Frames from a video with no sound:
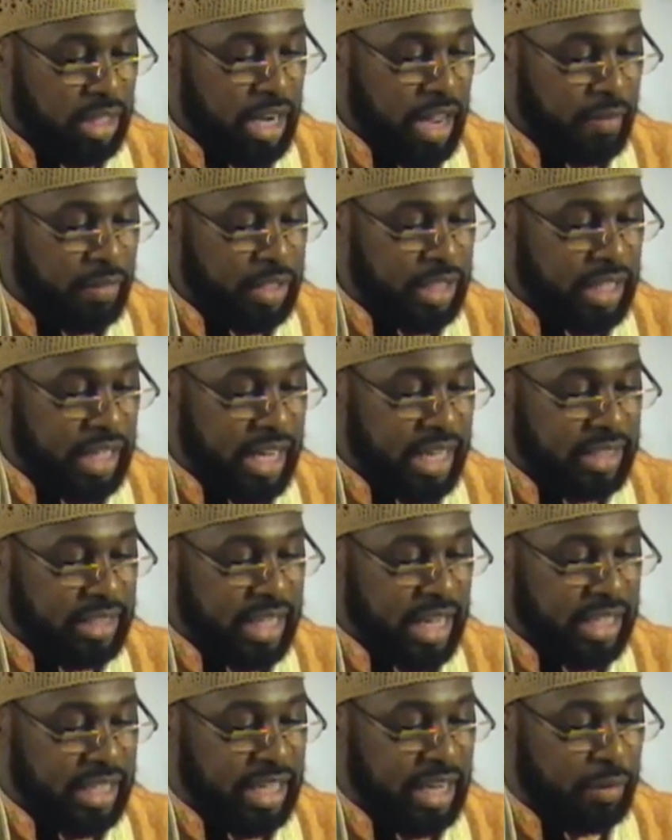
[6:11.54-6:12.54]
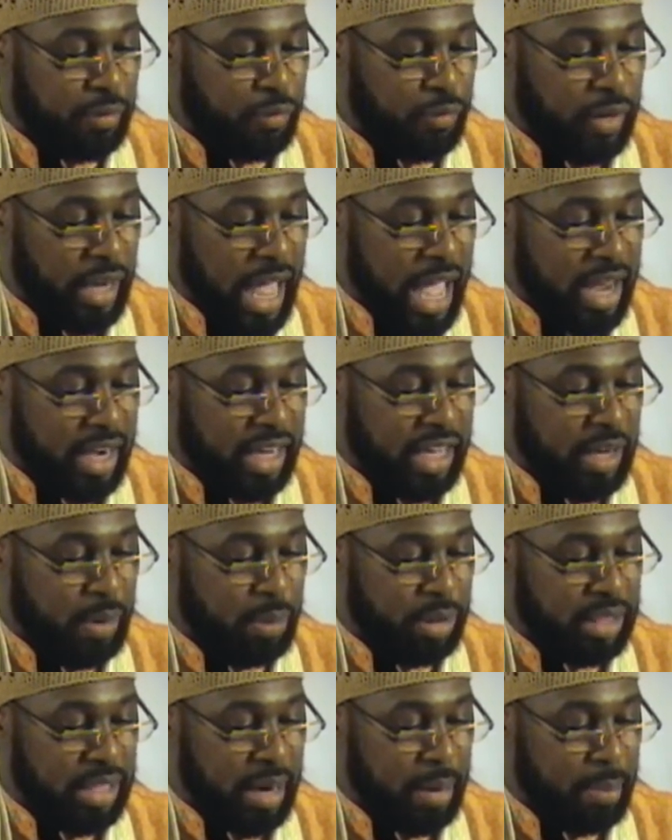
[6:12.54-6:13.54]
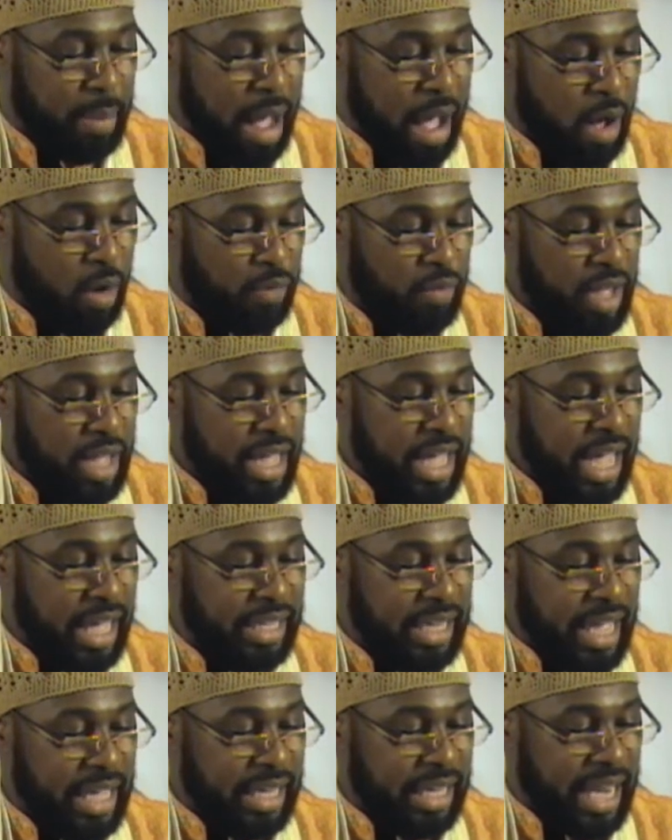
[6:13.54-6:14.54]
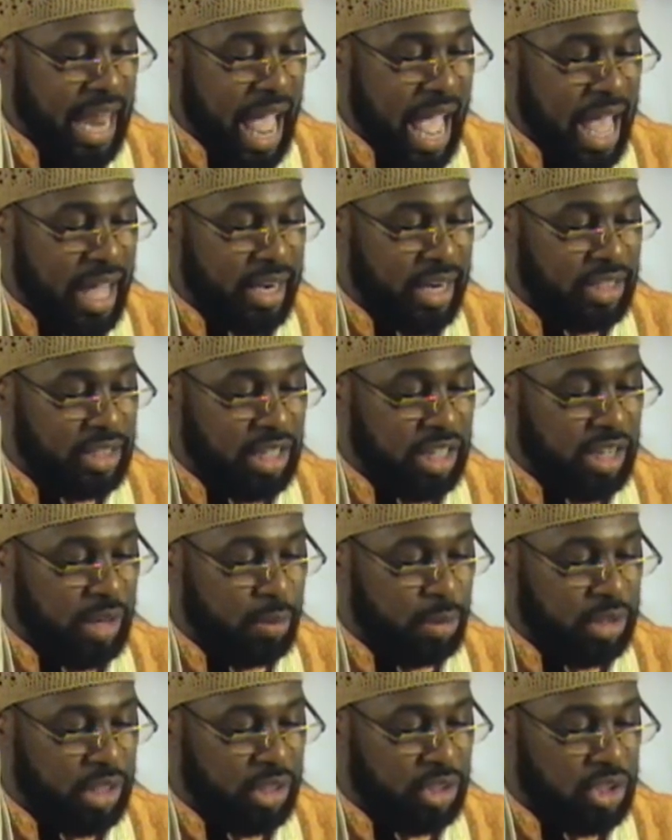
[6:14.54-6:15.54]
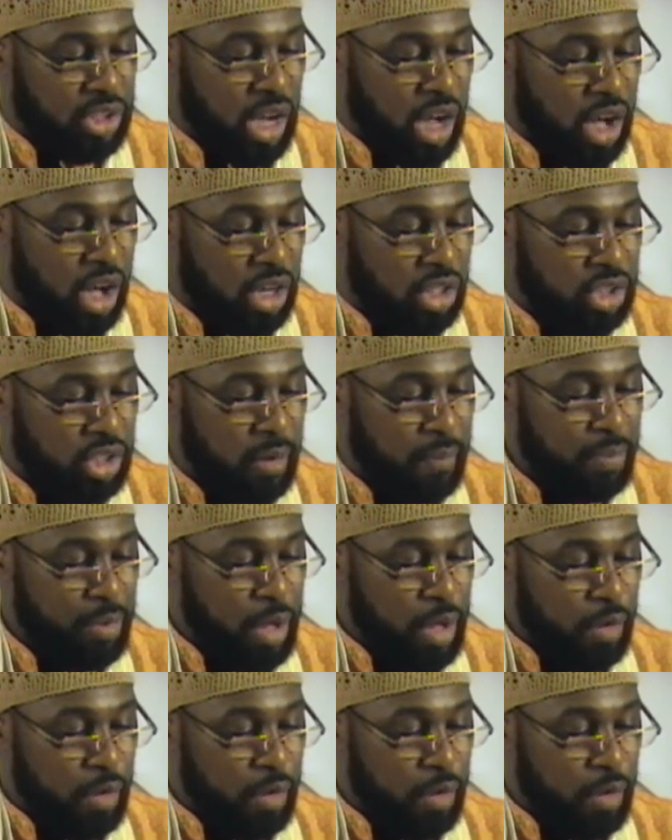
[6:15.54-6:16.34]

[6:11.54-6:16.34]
Nevertheless, they did flatter him with their mouth, and they lied unto him with their tongues.